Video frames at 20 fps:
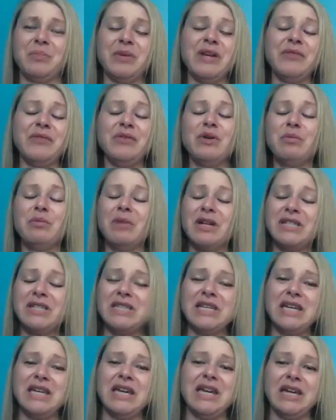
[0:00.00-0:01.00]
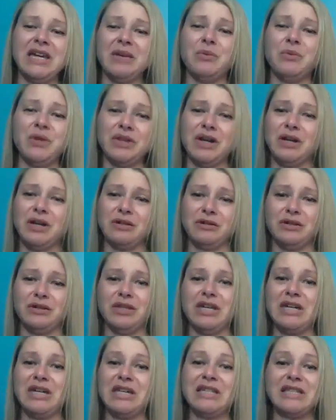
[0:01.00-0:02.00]
But if you're mixing it in with other
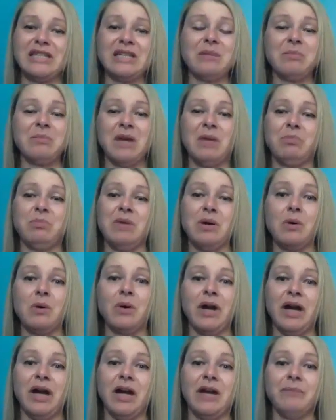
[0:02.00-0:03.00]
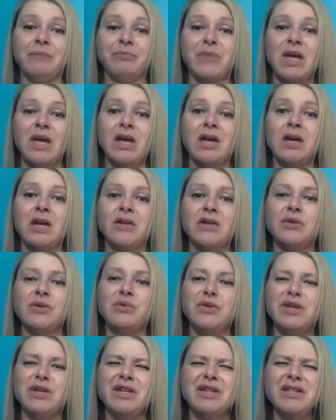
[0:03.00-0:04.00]
things, then it might be okay. So
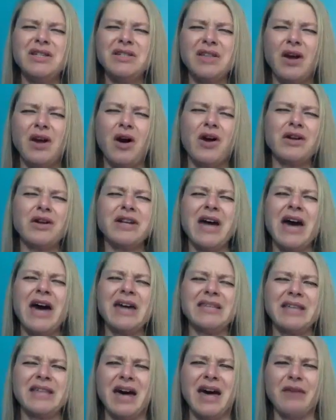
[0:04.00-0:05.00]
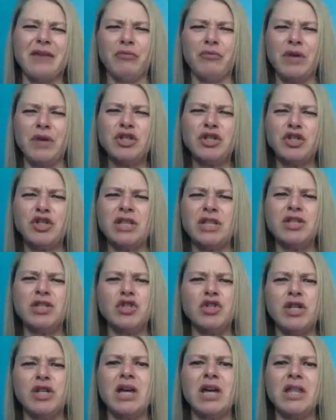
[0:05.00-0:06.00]
these are not as rich in
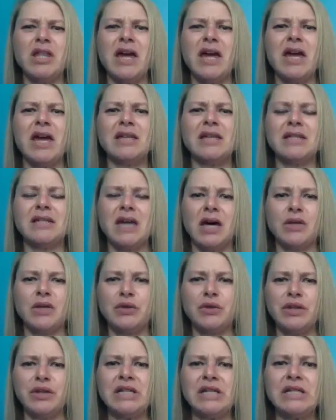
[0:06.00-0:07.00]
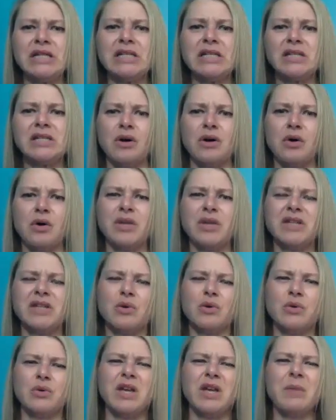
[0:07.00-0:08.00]
GLA as other things. So that's
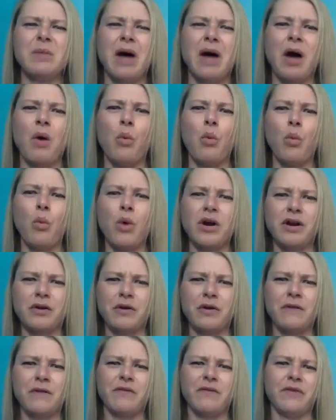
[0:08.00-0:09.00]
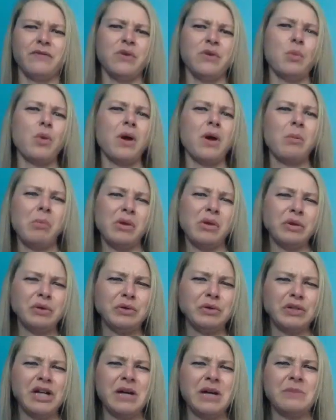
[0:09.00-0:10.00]
only about 151
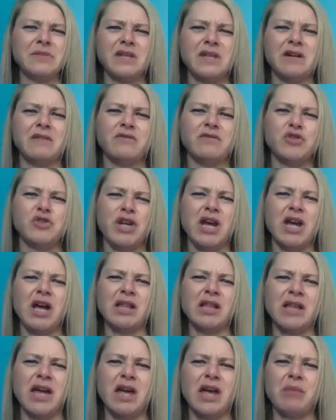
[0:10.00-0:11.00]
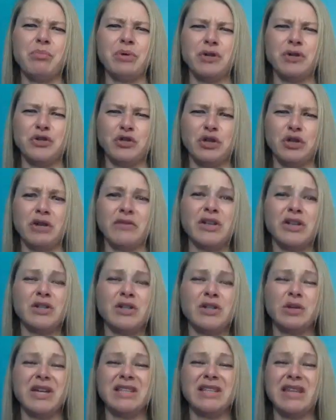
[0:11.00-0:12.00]
milligrams of GLA per serving.
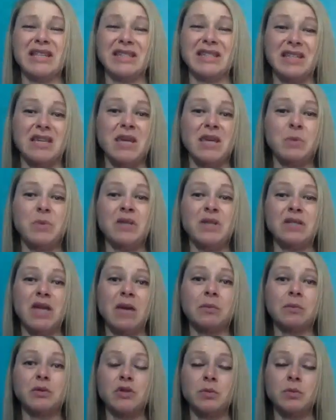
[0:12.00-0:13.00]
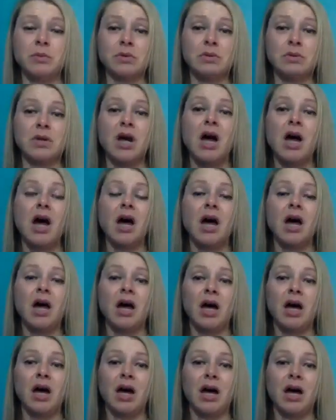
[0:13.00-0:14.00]
So like that's a heaping tablespoon.
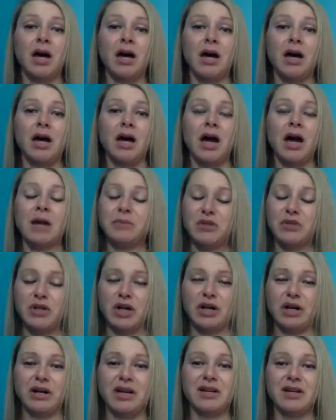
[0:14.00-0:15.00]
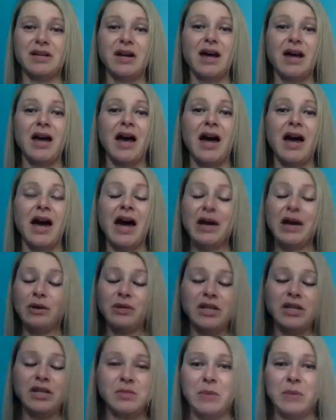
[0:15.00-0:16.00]
I'm sorry, I
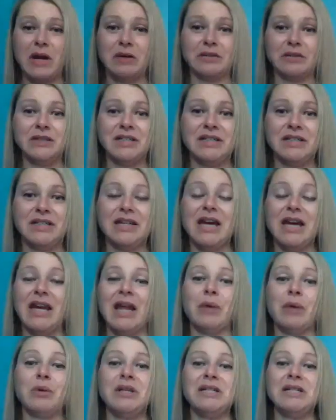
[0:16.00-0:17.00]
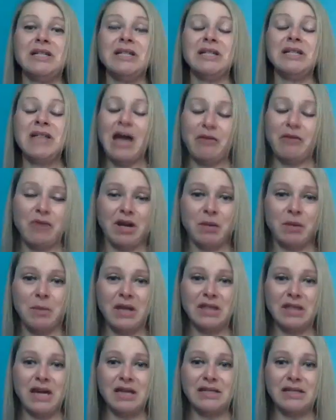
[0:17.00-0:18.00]
don't like spirulina, and I would not
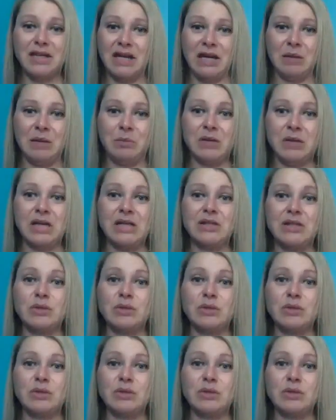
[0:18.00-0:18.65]
recommend that to anybody.